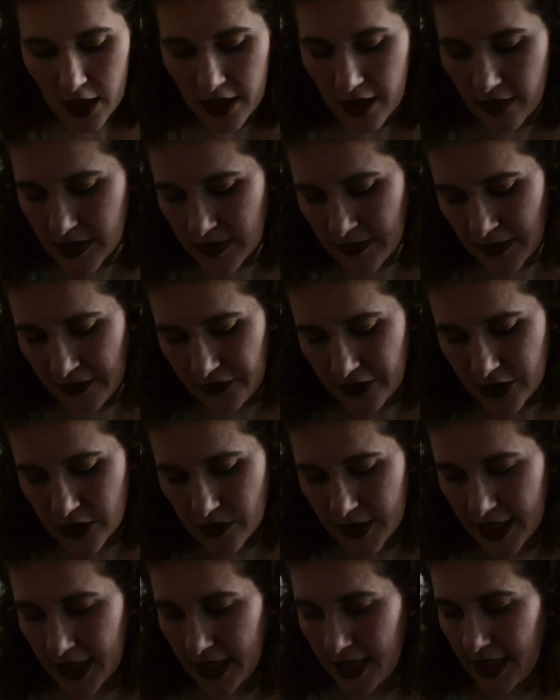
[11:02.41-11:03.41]
That was my
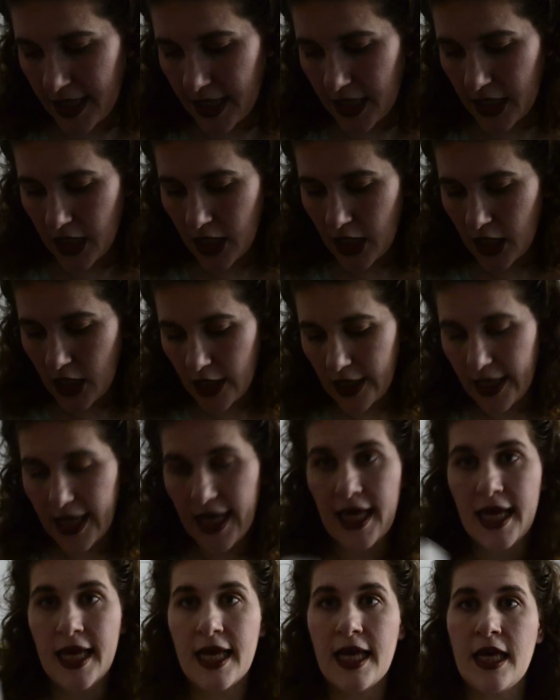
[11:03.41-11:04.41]
first one I did.
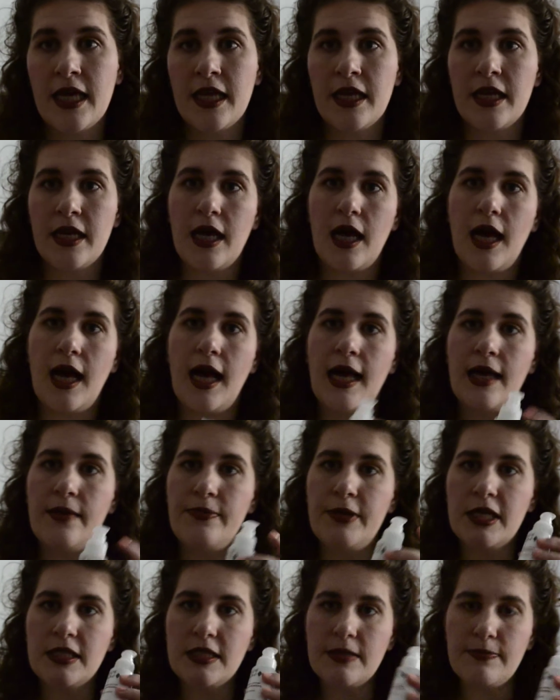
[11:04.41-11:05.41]
And I
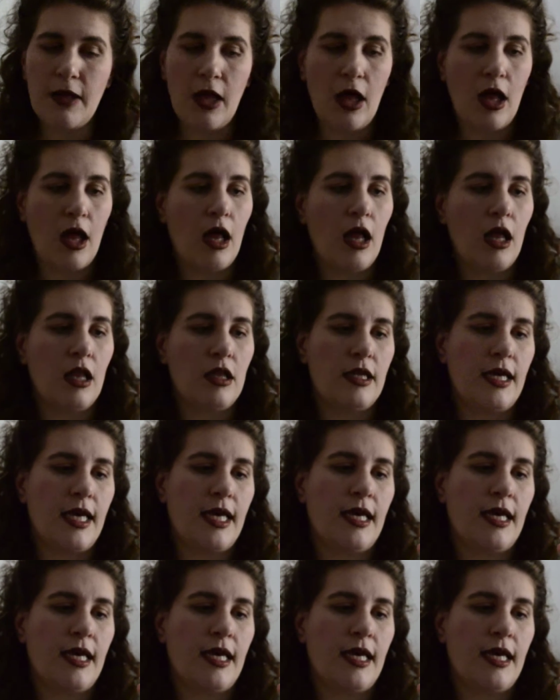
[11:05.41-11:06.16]
picked up a haul,